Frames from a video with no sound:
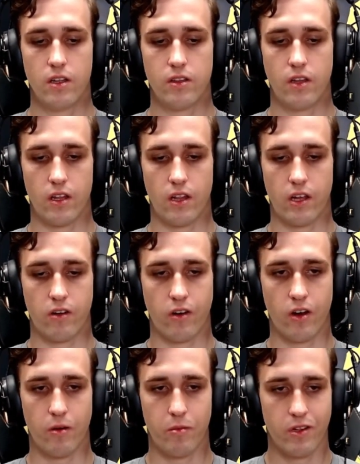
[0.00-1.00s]
then they're
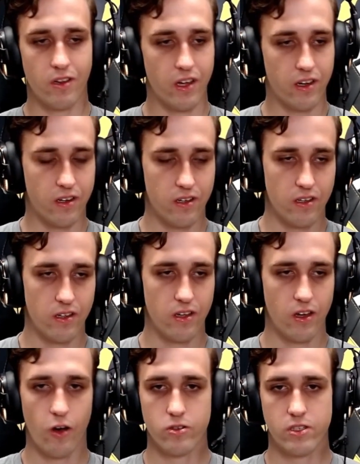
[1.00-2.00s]
gonna be like,
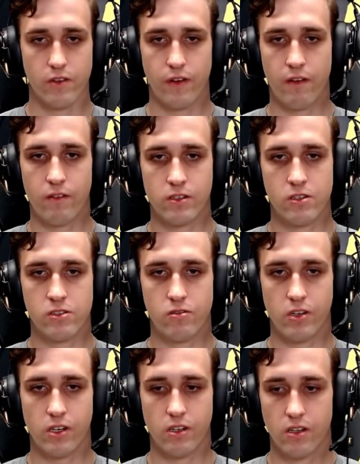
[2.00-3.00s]
oh, it's a 5 versus
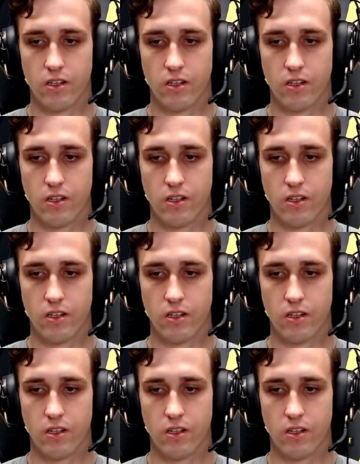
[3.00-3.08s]
3.